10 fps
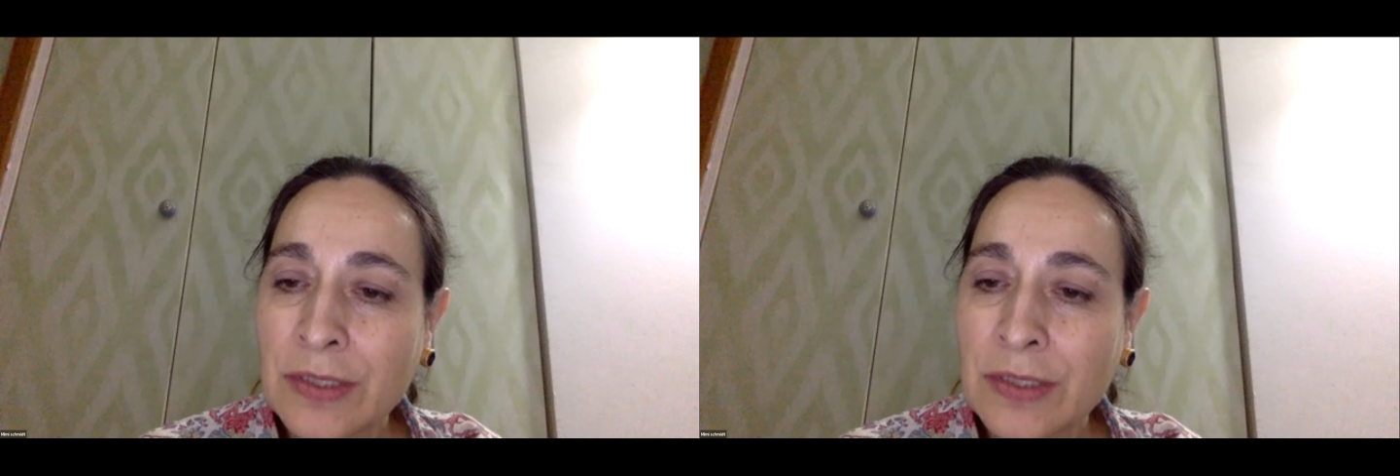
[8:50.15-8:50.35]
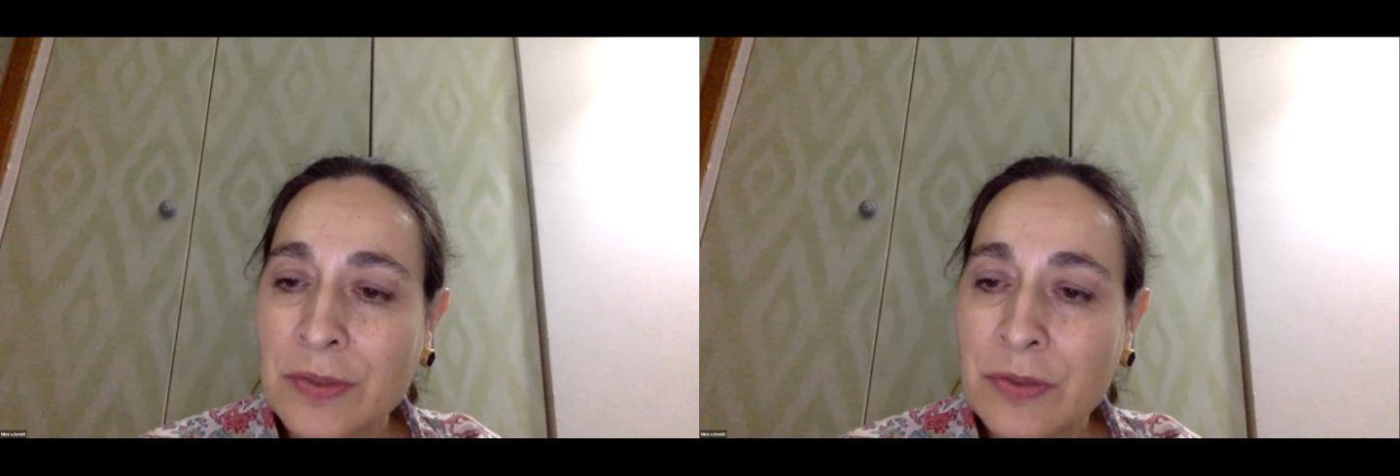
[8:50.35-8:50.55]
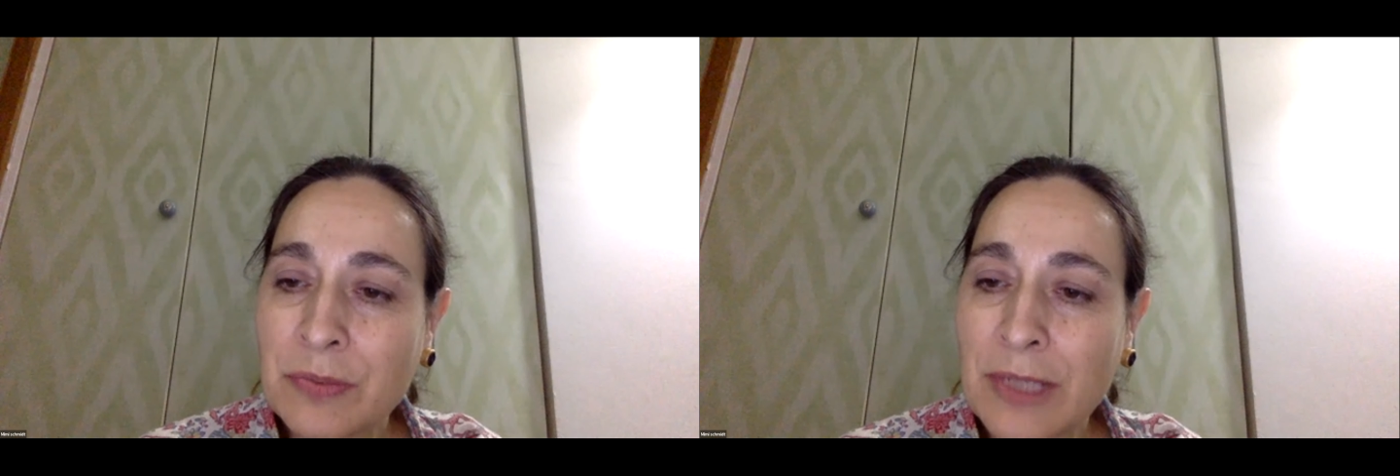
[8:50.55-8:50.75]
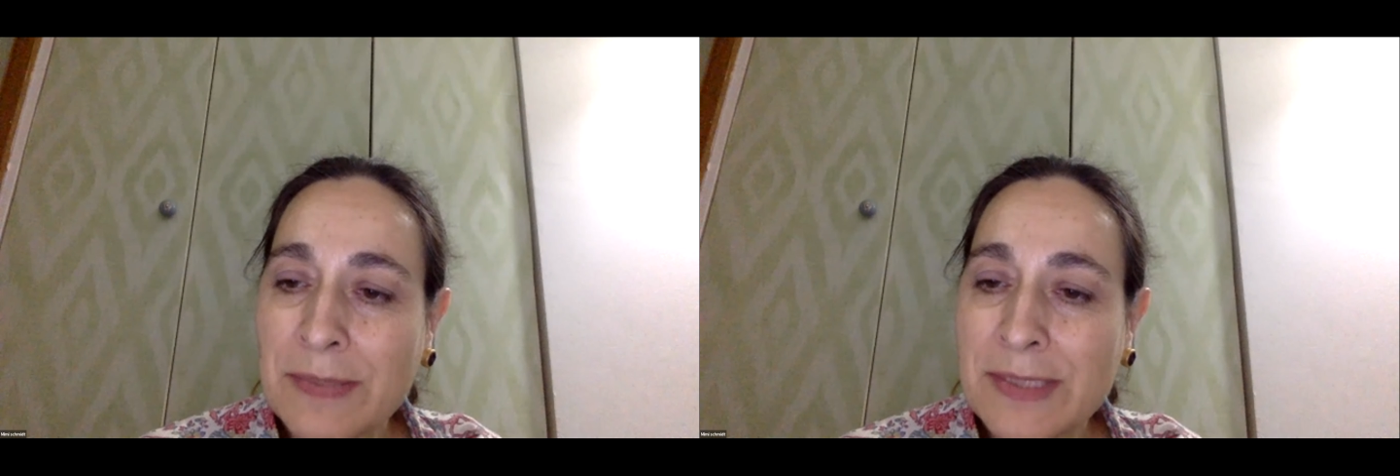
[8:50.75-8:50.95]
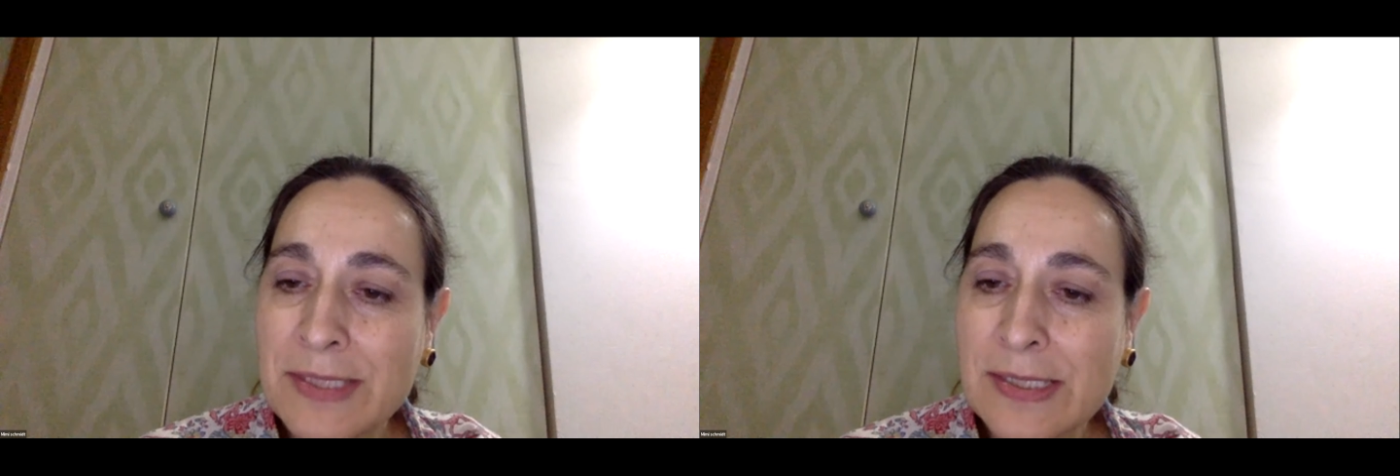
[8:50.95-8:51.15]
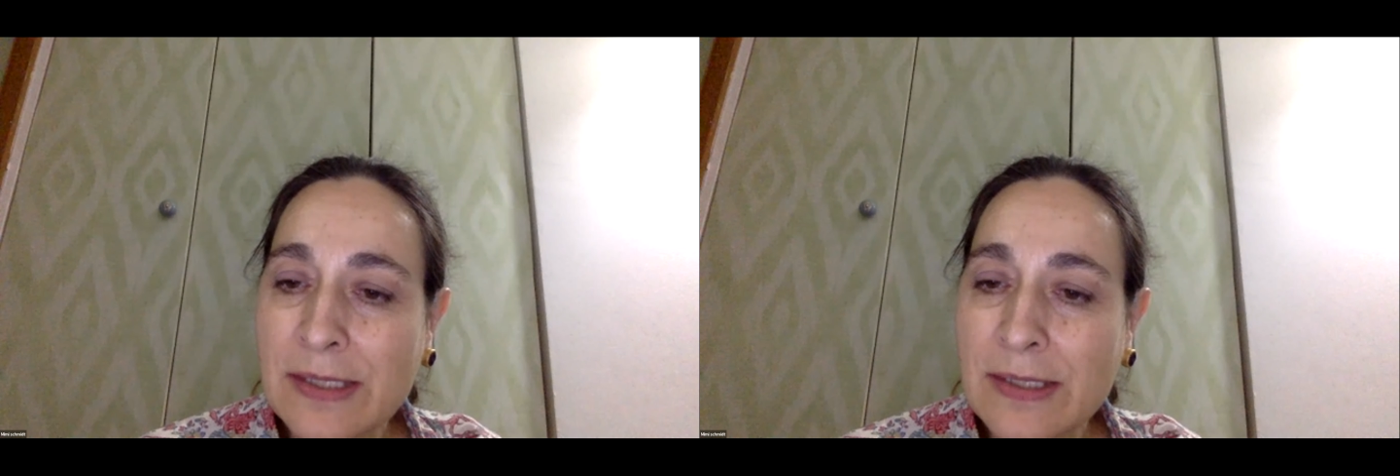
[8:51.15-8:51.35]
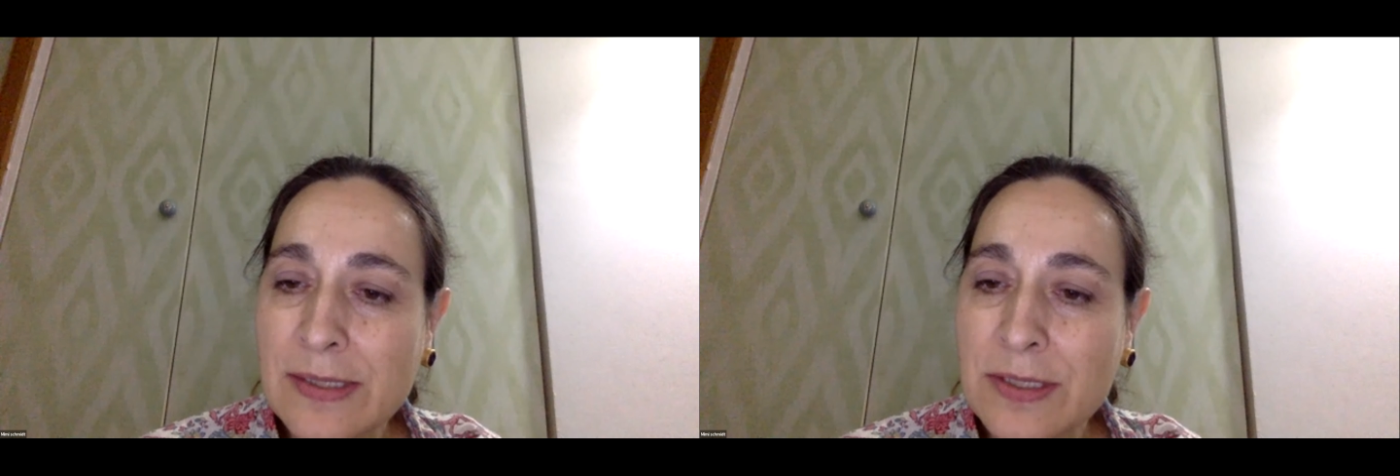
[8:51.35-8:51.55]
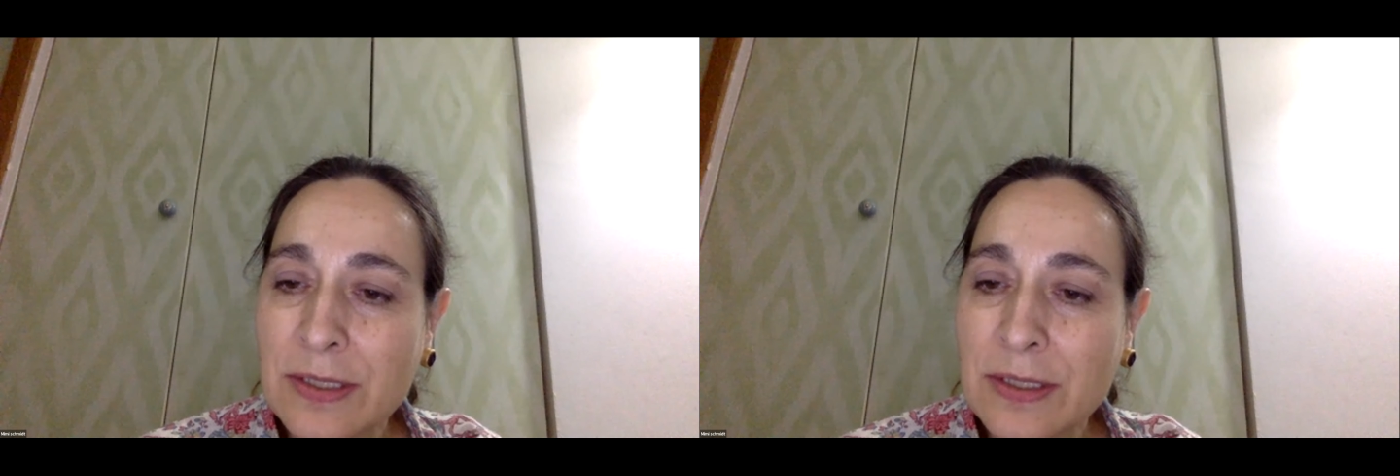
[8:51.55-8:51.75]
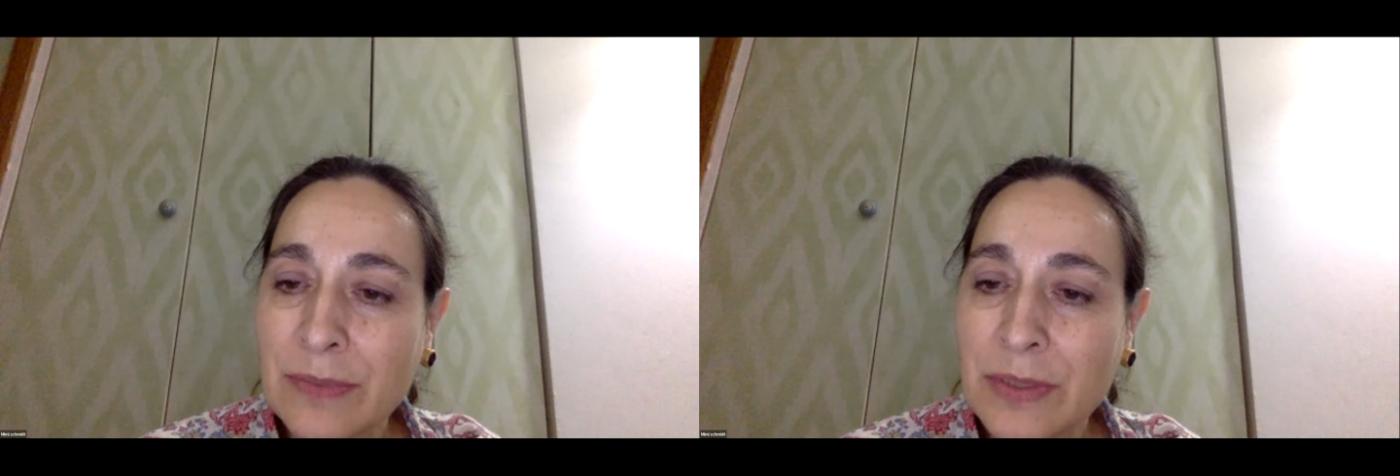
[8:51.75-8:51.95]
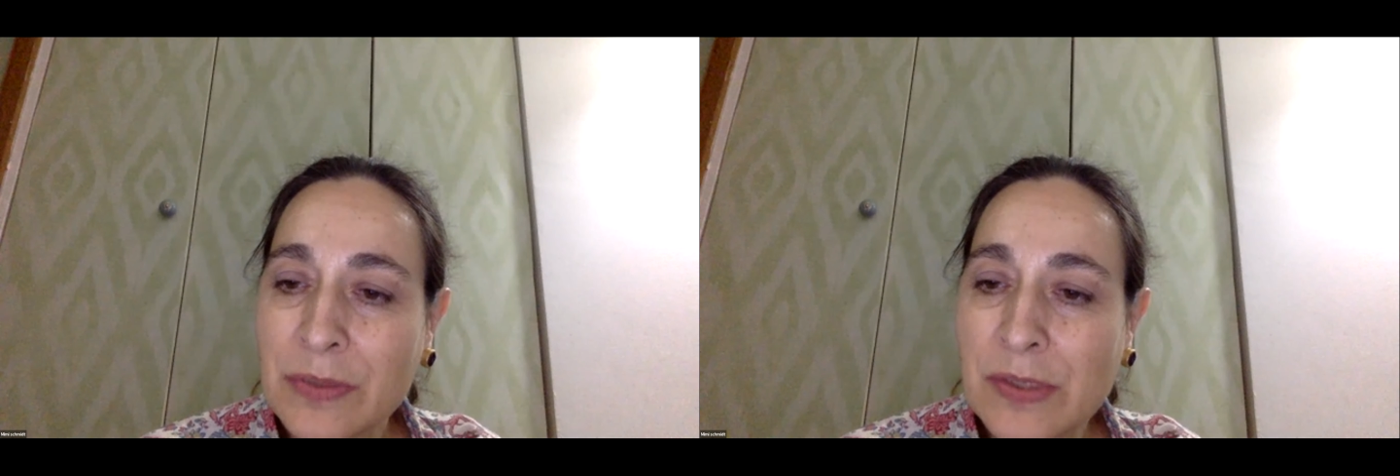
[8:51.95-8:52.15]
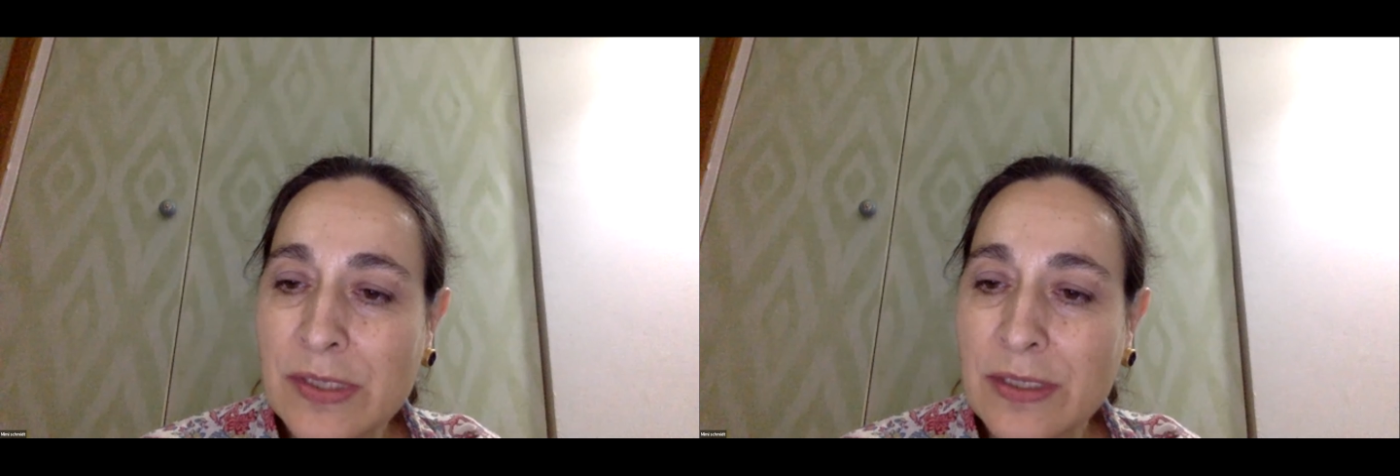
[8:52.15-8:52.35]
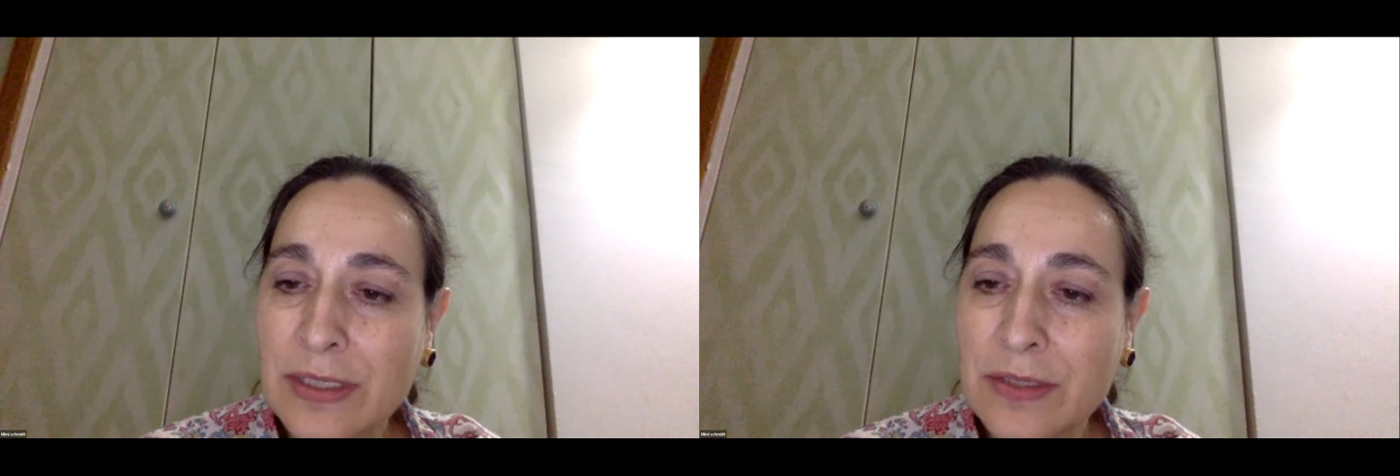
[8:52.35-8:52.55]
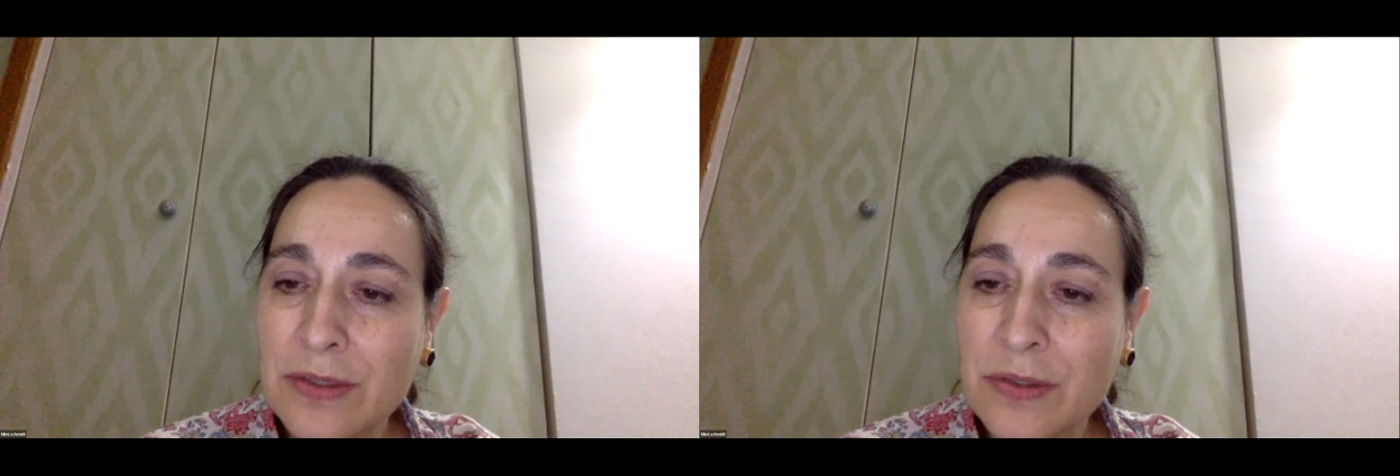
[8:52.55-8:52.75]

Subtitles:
Could you perhaps discuss a time when you decided